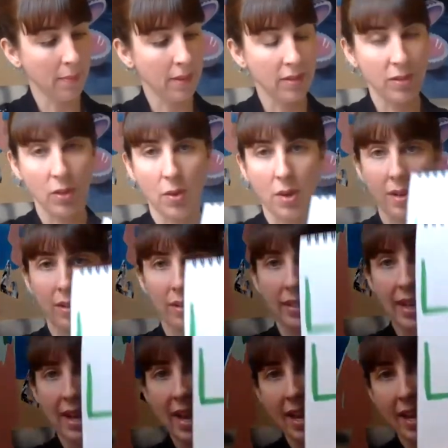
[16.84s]
So a
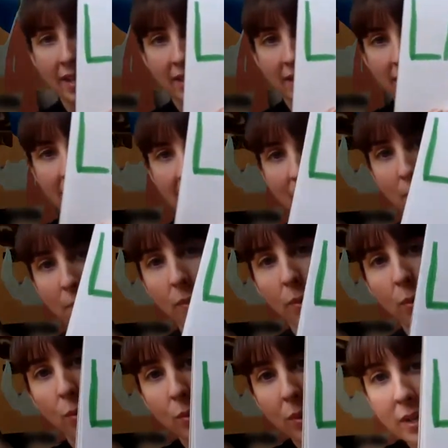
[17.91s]
landscape,
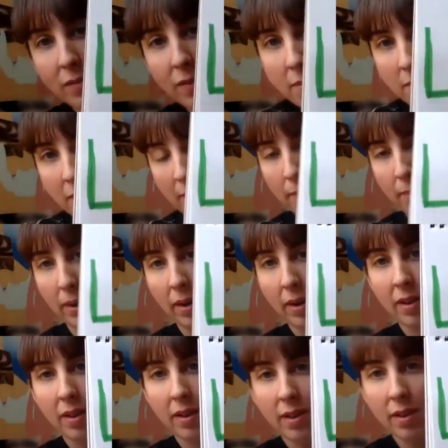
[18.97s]
we remember
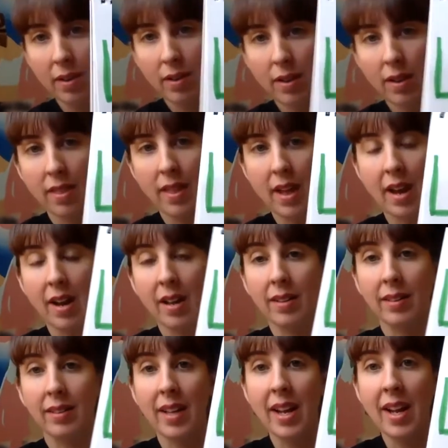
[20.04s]
that a
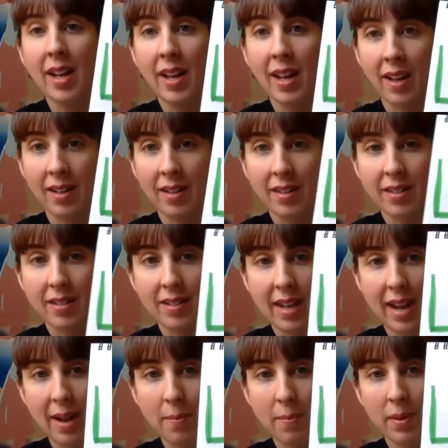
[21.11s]

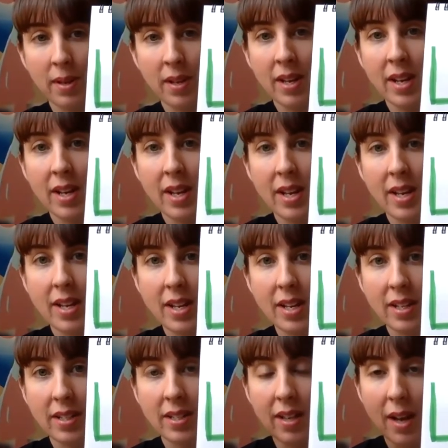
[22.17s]
landscape
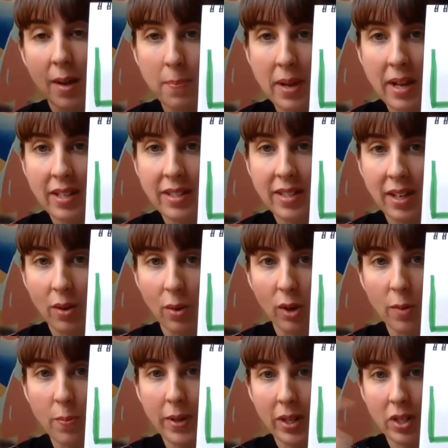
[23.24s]
is a painting or
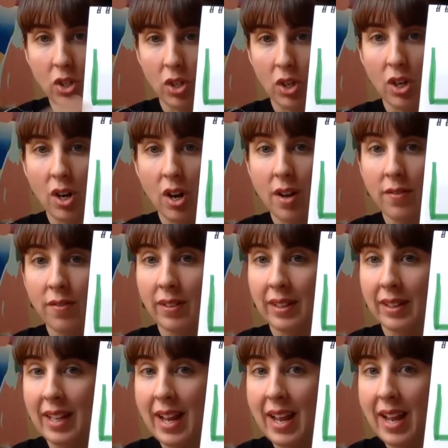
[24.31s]
a picture of
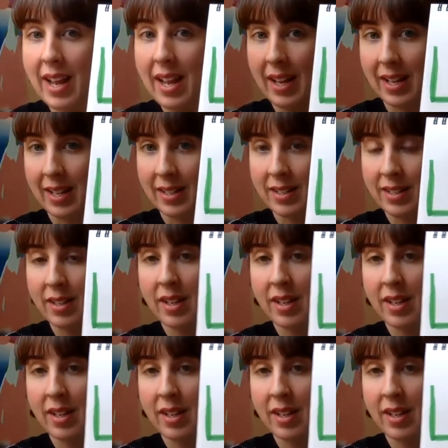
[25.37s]
land.